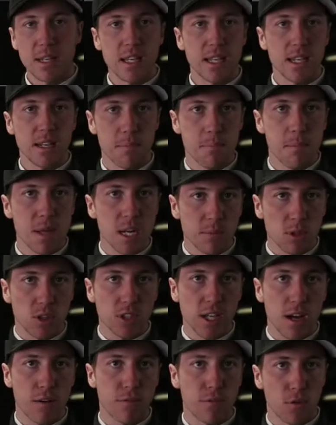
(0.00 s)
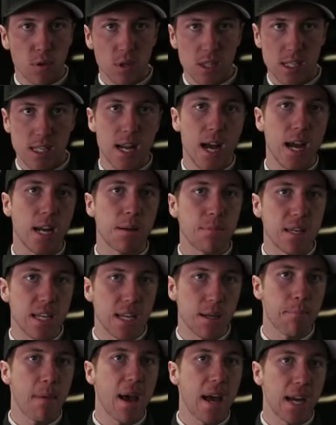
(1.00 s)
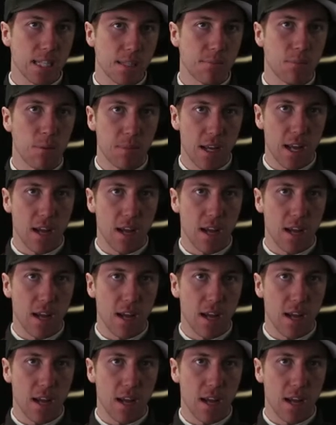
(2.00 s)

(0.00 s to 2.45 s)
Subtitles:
being minimal downforce, 9 being maximum